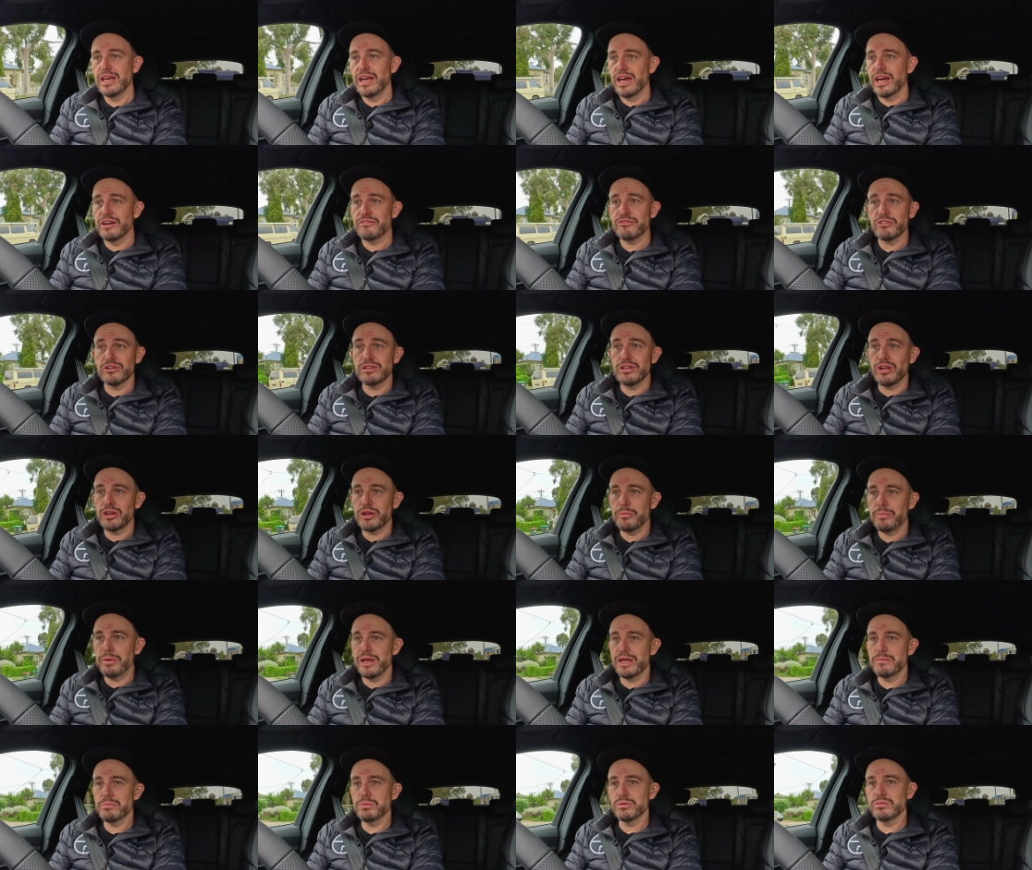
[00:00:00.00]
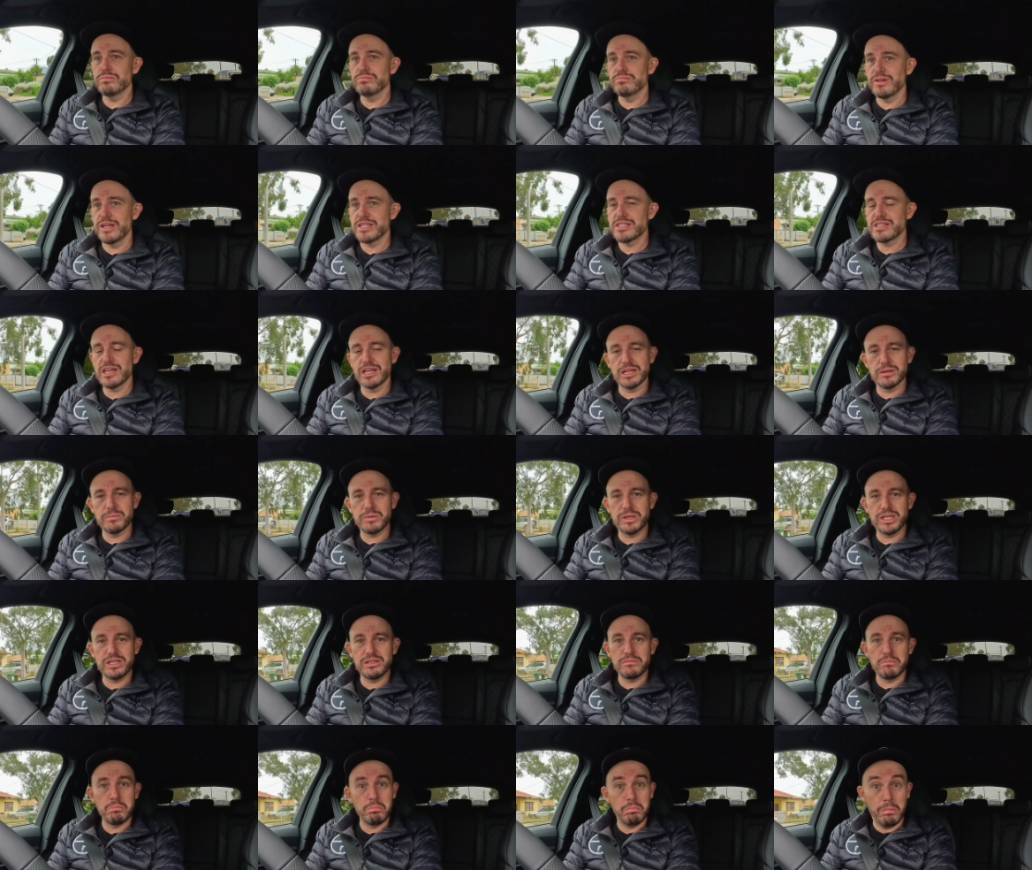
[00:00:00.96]
And for a lot of people, it's going to
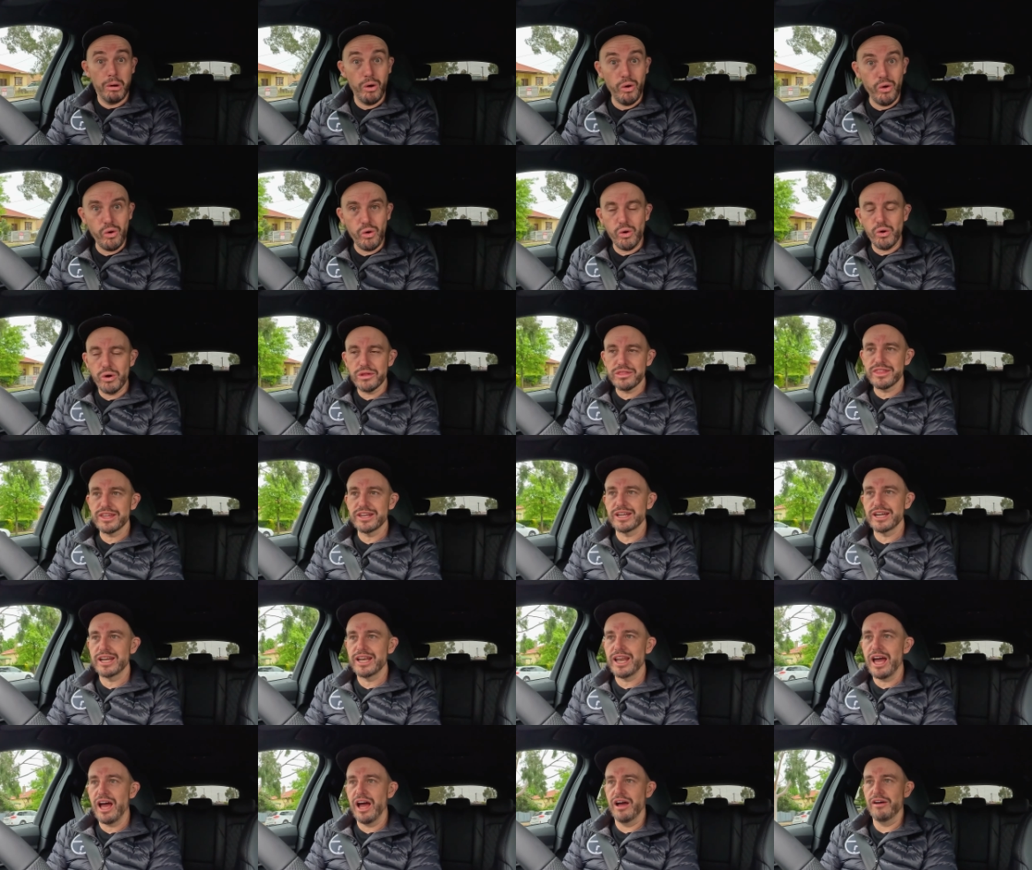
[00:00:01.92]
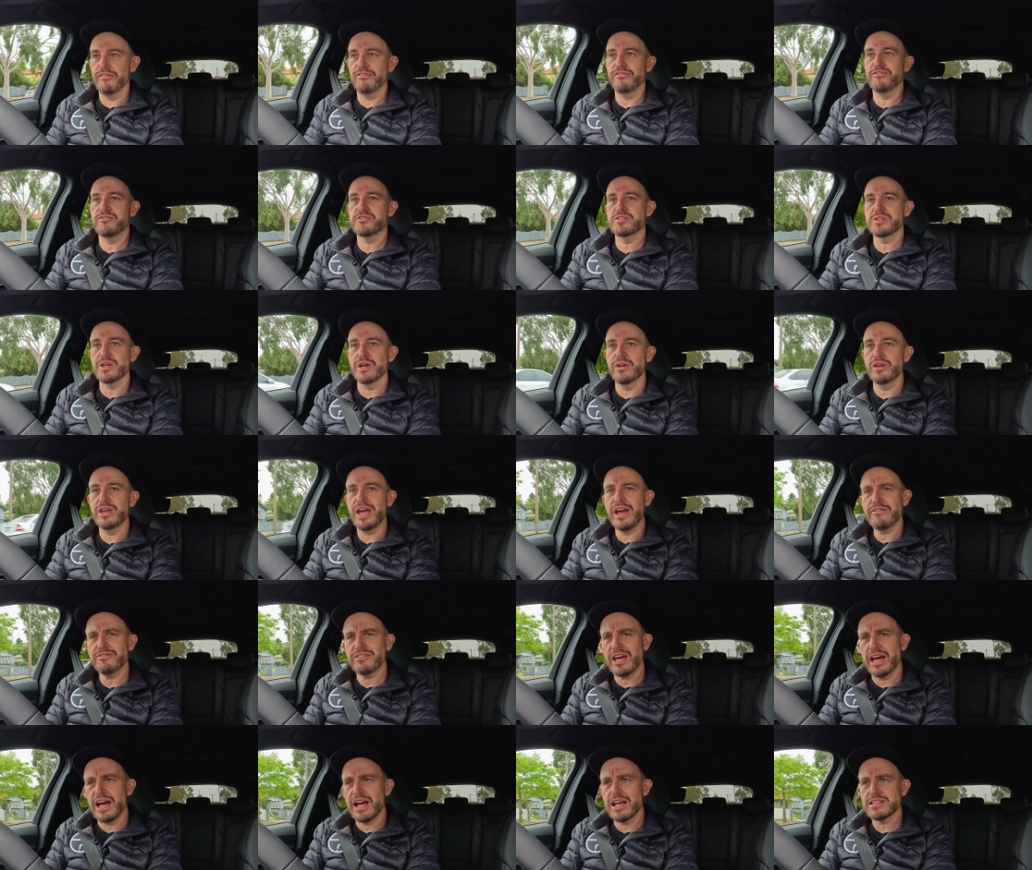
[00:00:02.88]
be more than enough. So you have
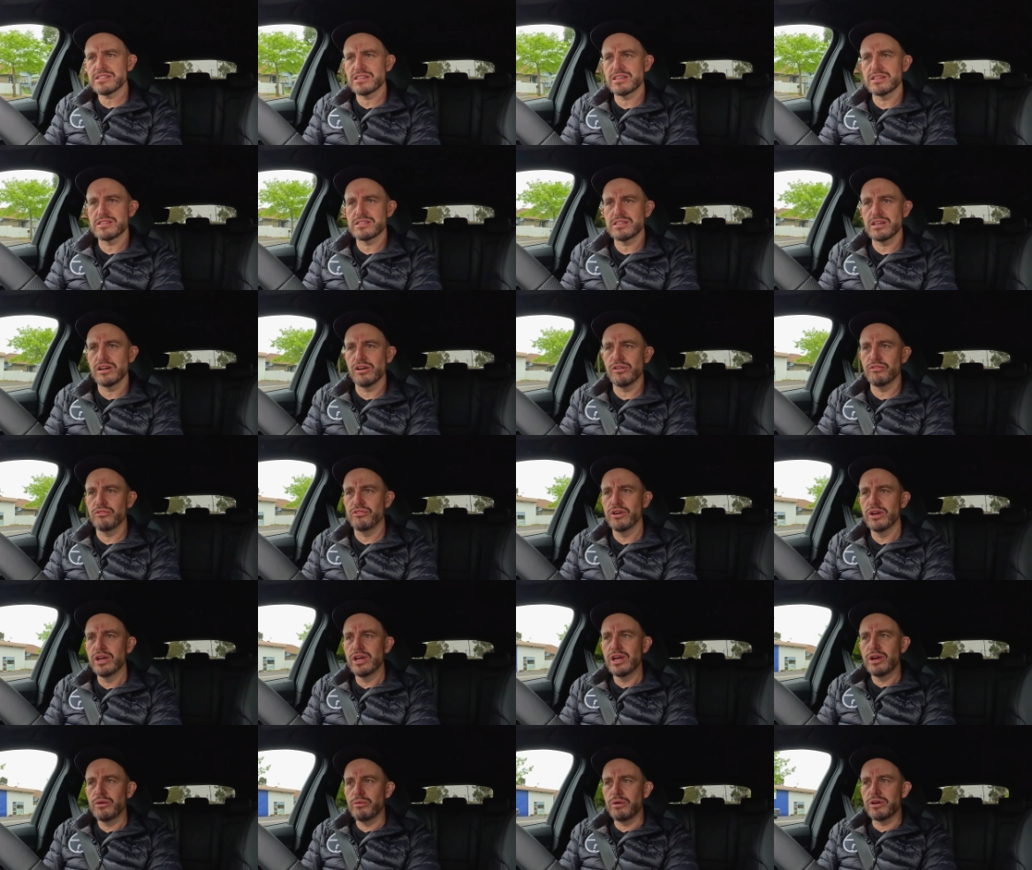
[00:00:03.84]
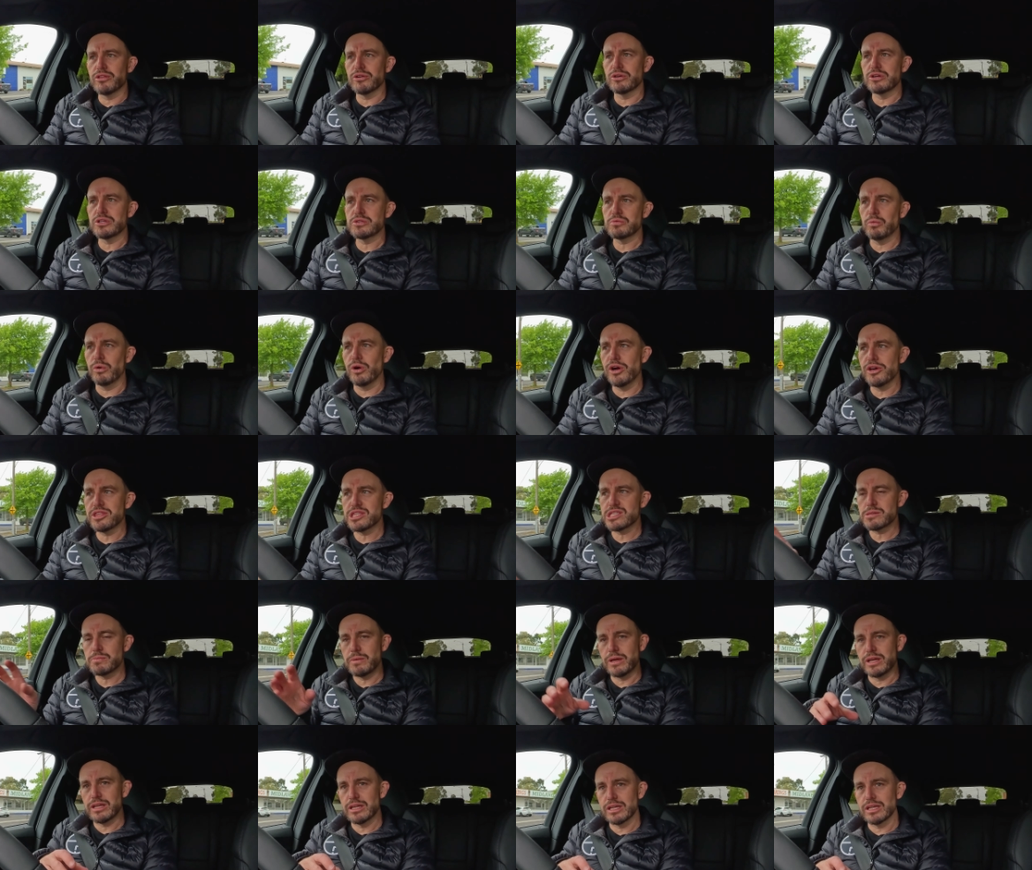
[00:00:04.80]
to ask yourself whether it's worth
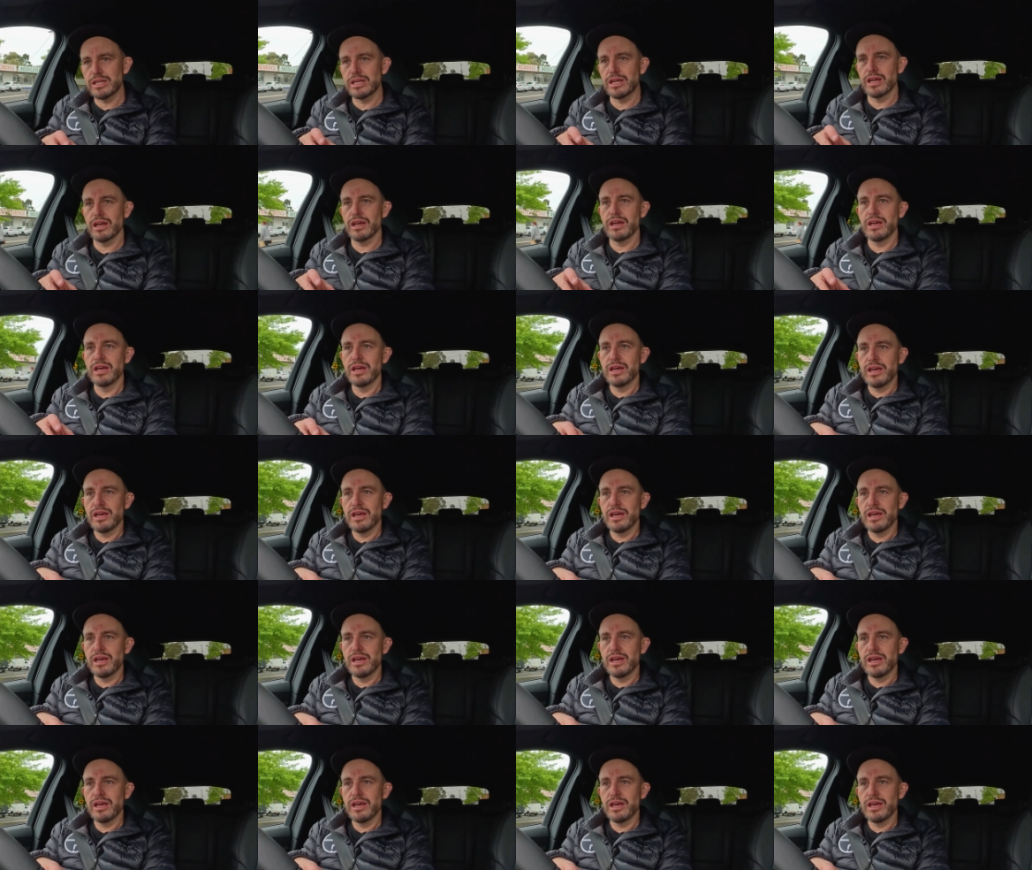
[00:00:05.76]
spending